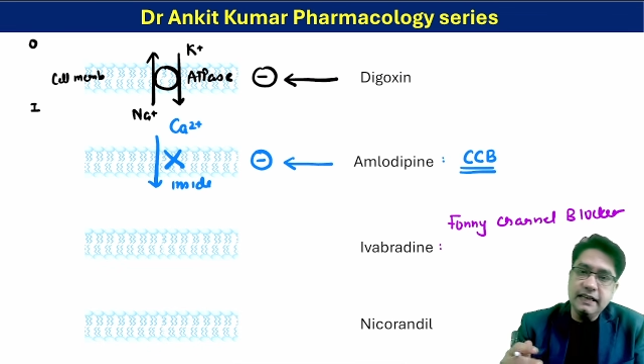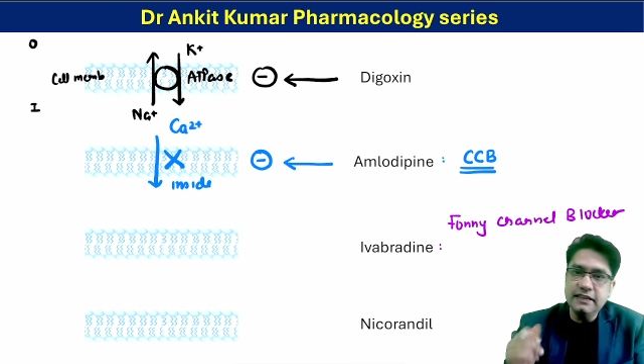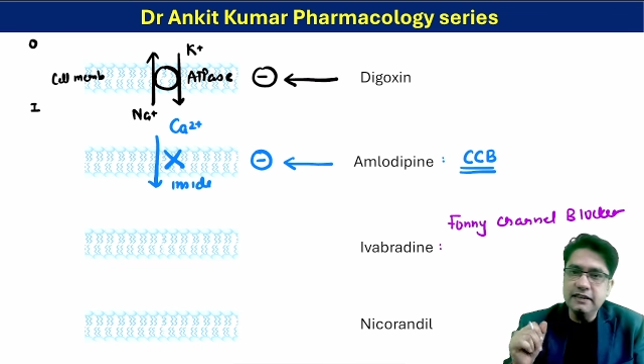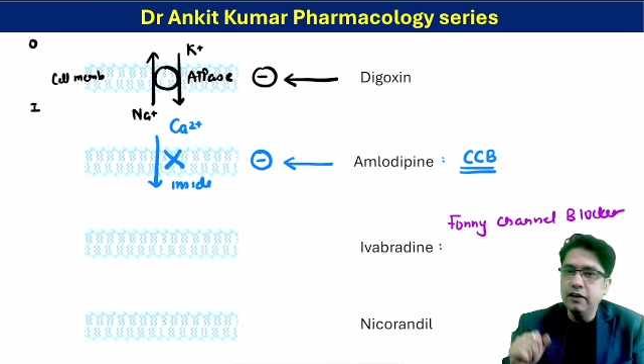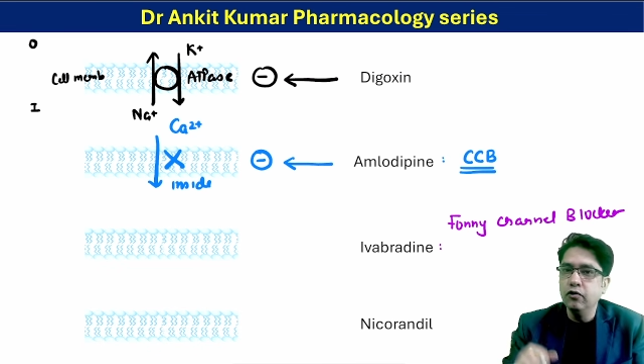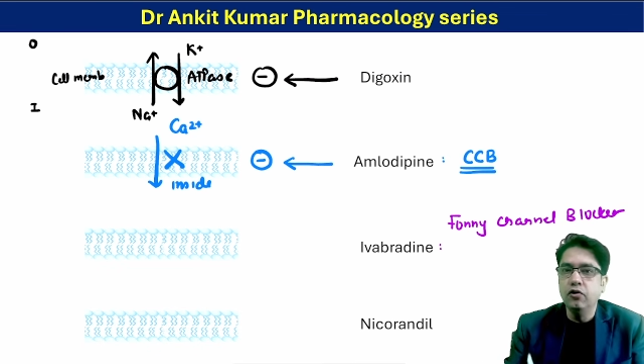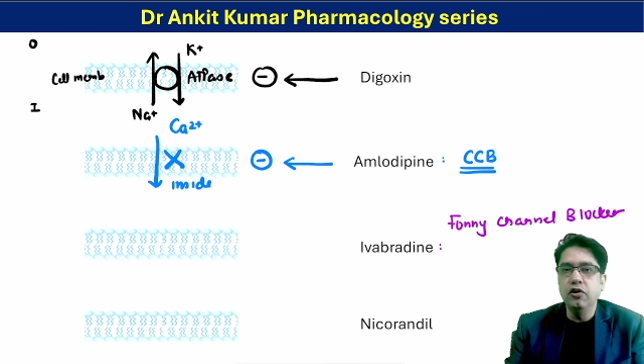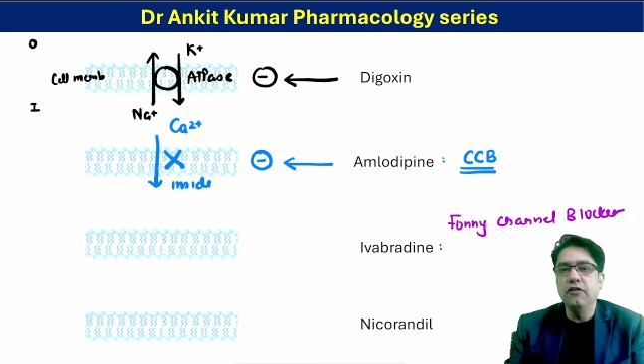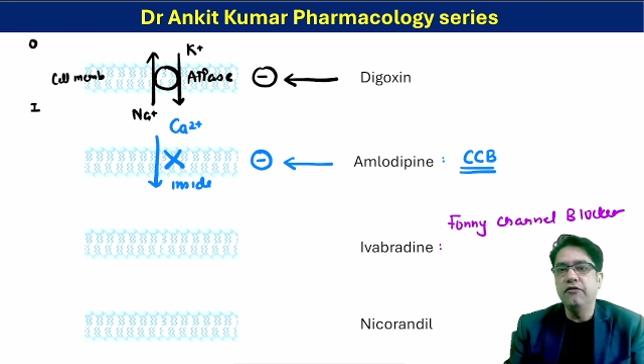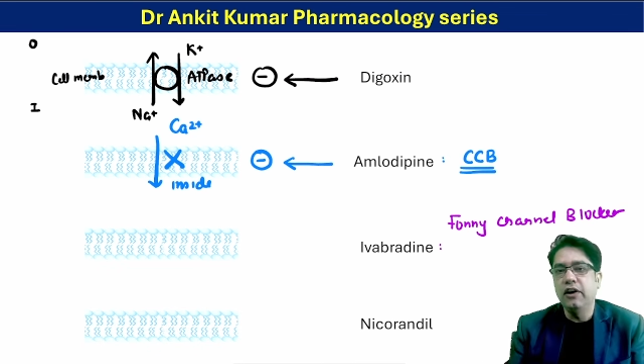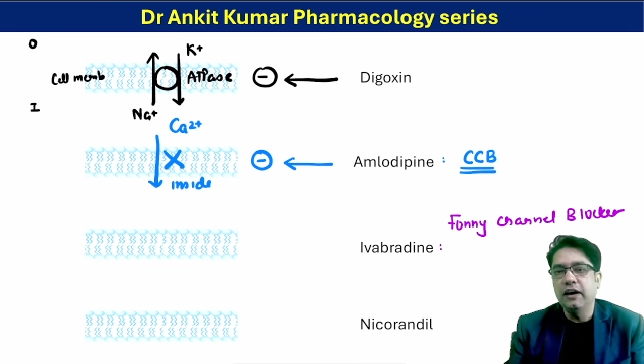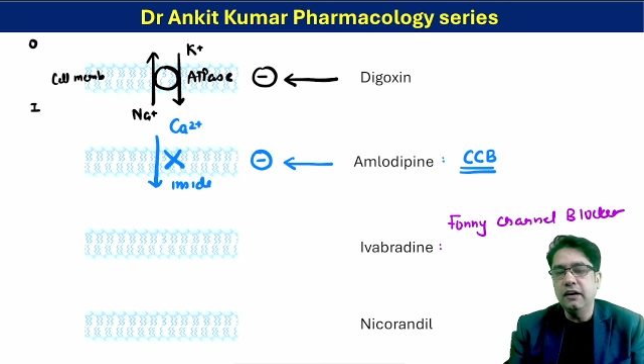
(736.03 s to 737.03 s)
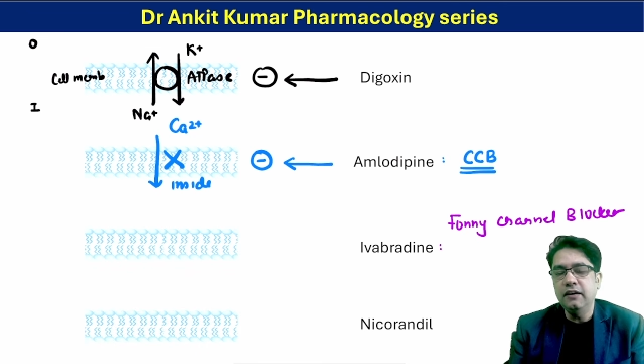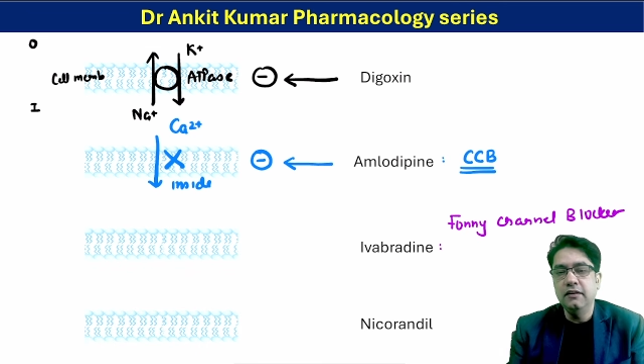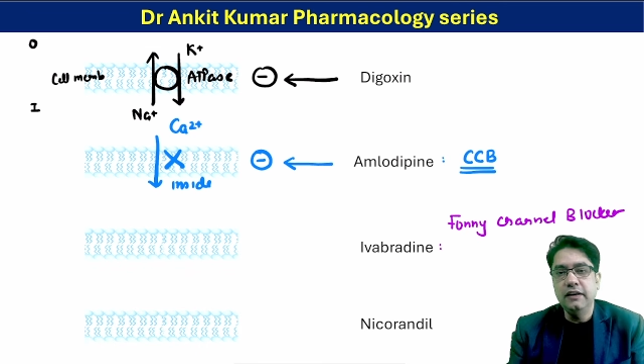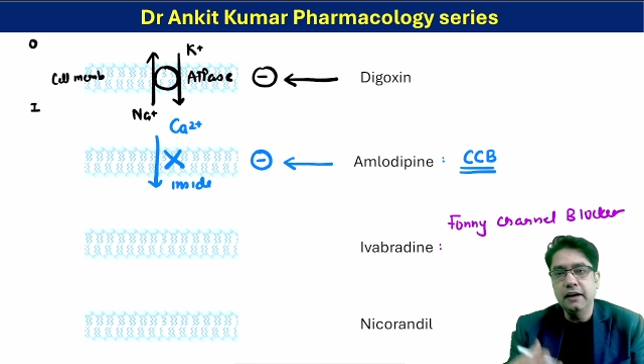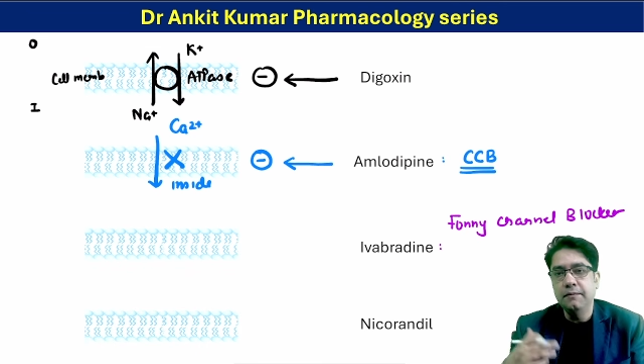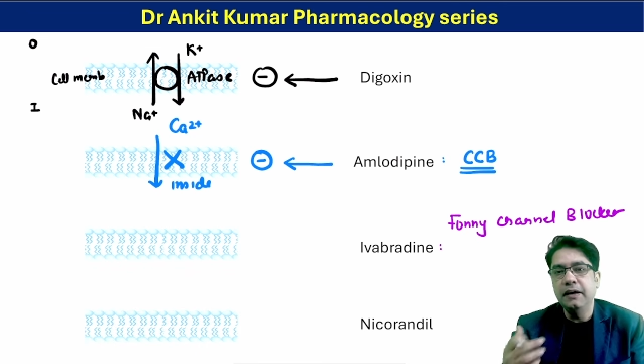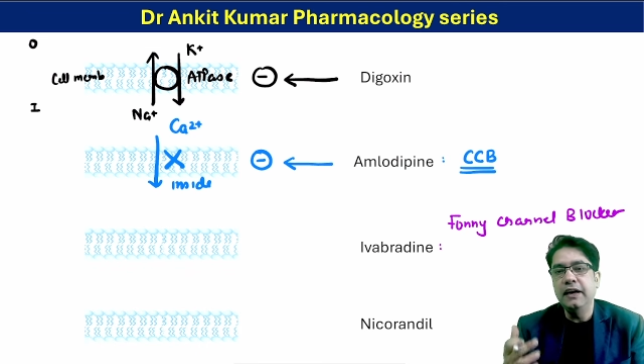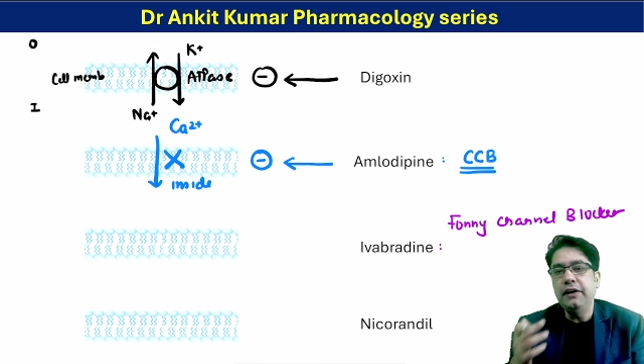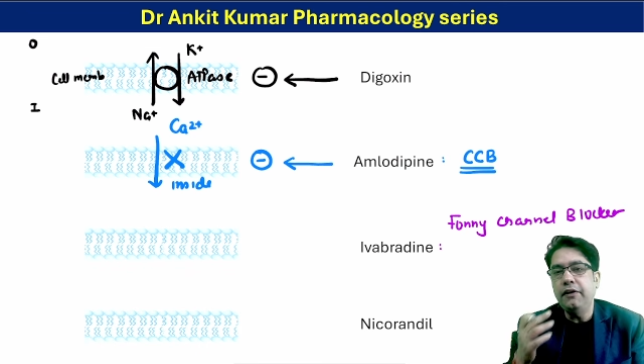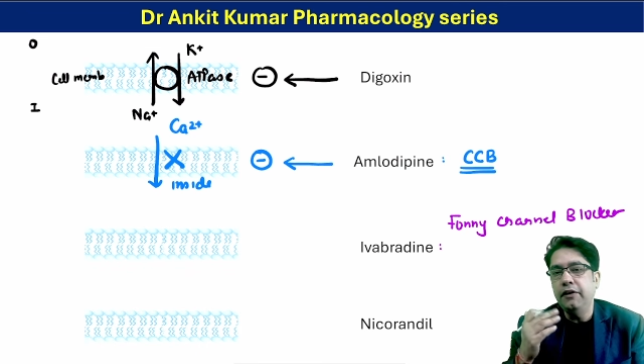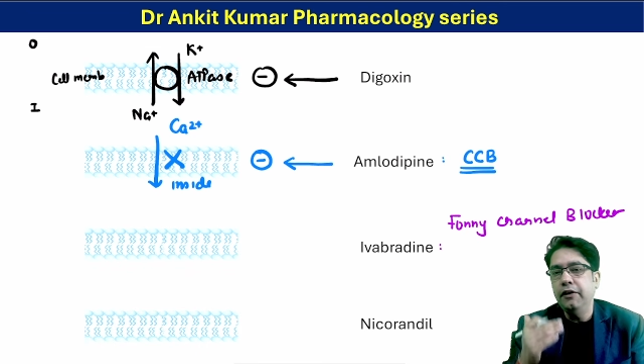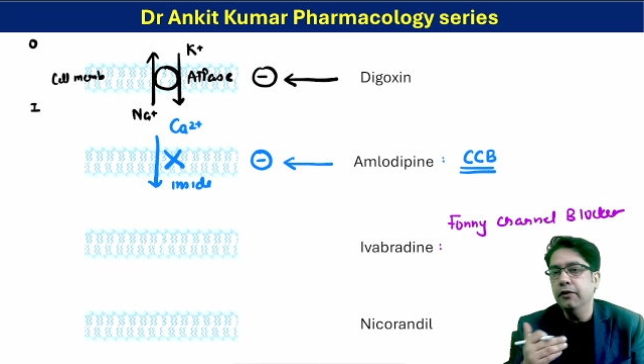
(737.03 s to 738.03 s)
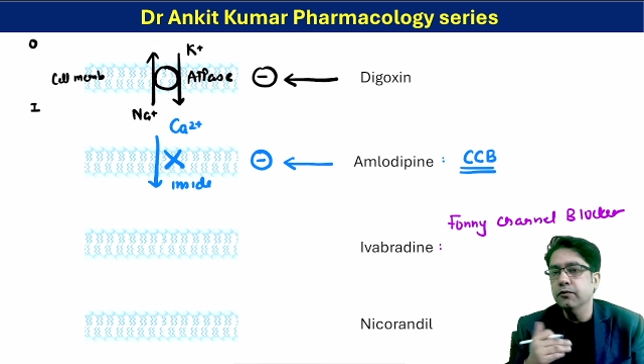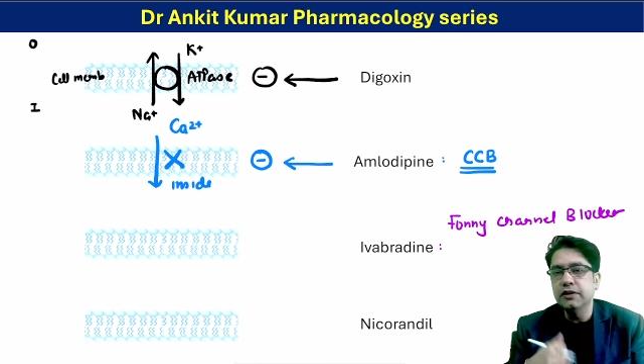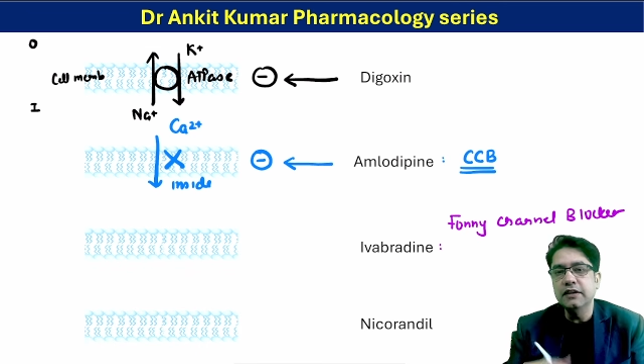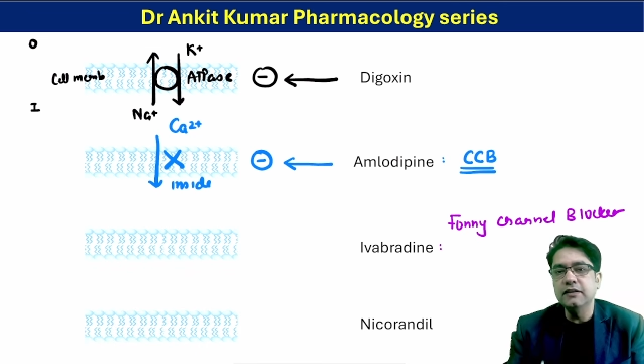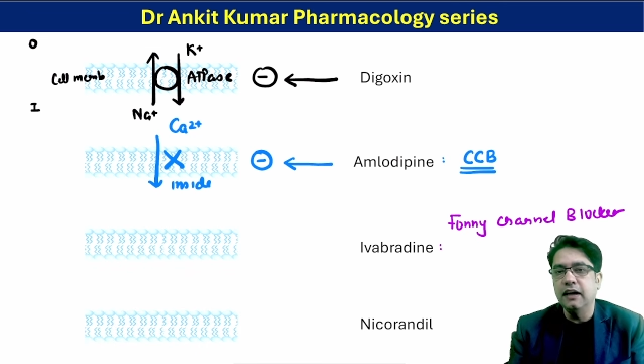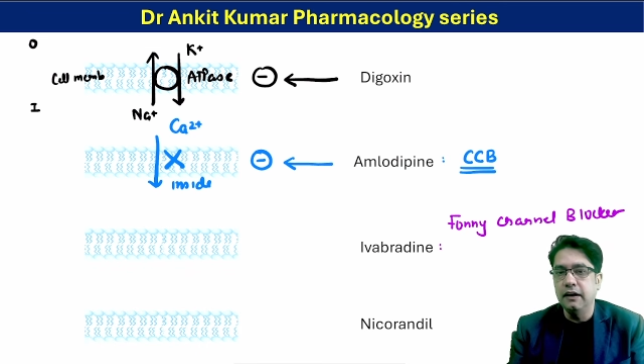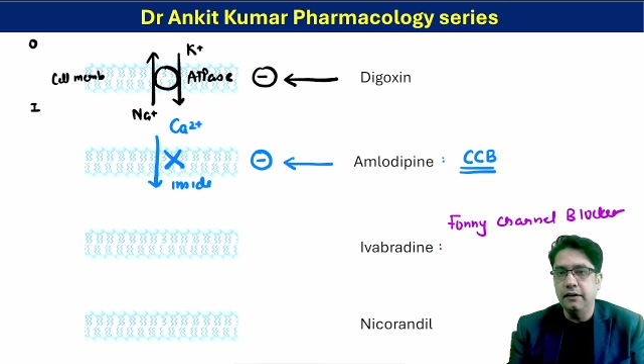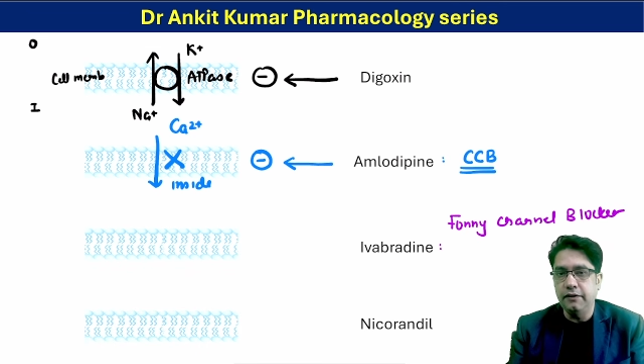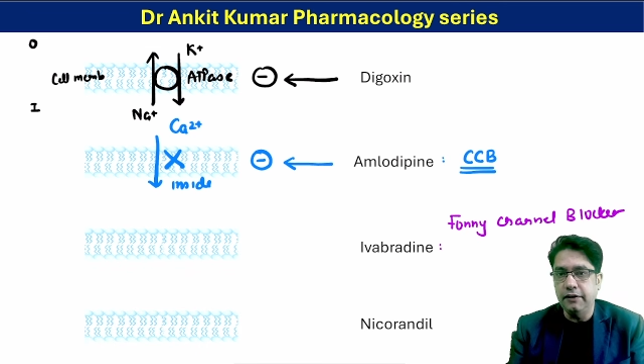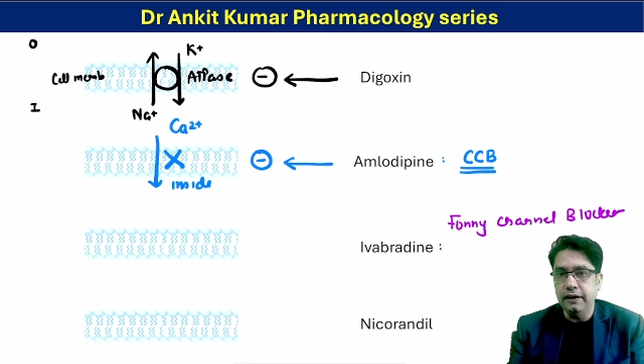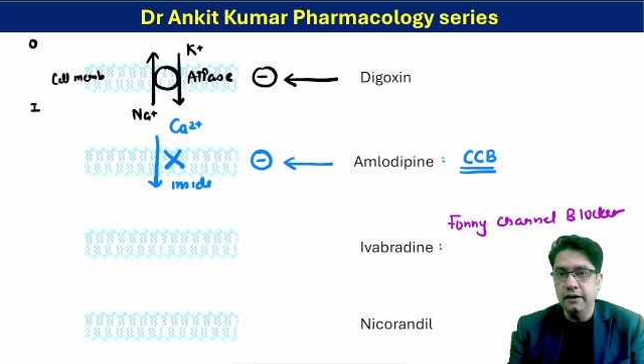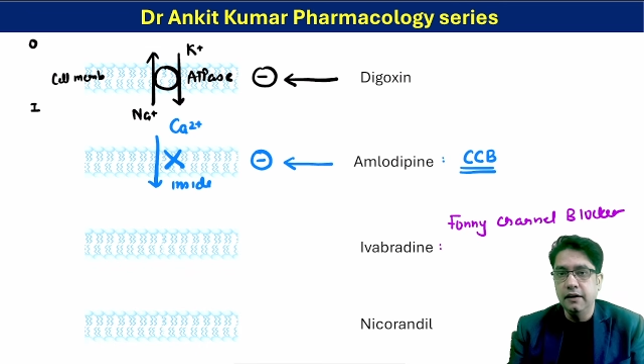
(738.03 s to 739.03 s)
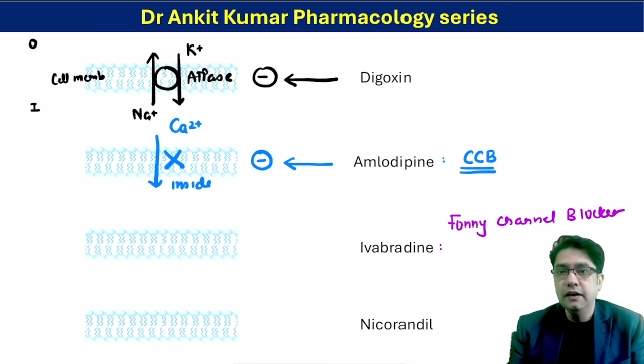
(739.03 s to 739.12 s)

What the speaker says: SA node of heart, thereby it reduces heart rate.